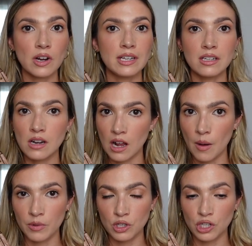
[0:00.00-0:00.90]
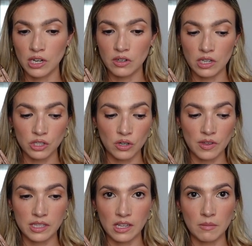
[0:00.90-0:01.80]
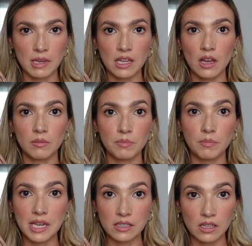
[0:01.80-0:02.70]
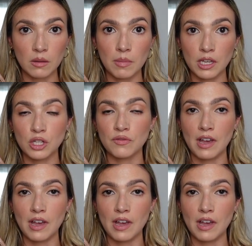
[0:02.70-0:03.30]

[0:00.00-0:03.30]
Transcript: It did not come with a Chanel duster. They sent me a basic bitch